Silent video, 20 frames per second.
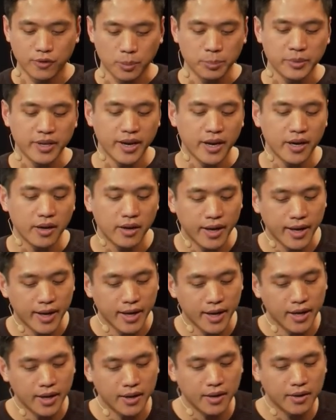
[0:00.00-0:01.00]
there,
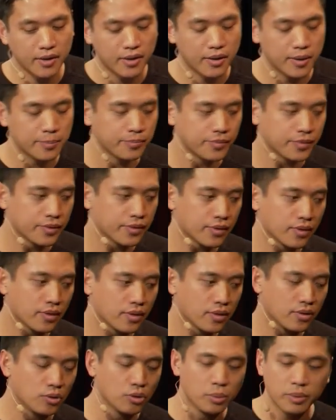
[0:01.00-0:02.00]
and
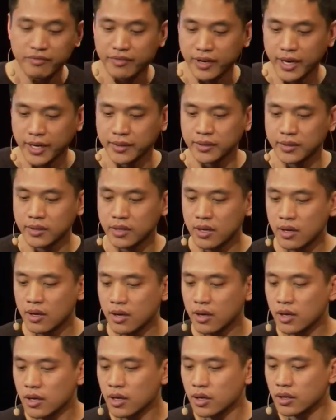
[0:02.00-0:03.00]
you'll be fine.
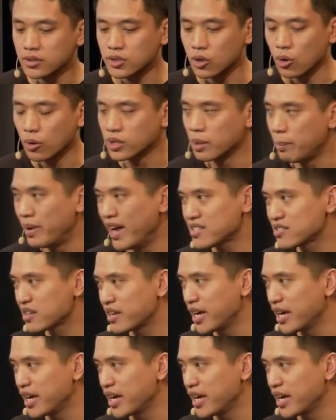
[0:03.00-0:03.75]
So the best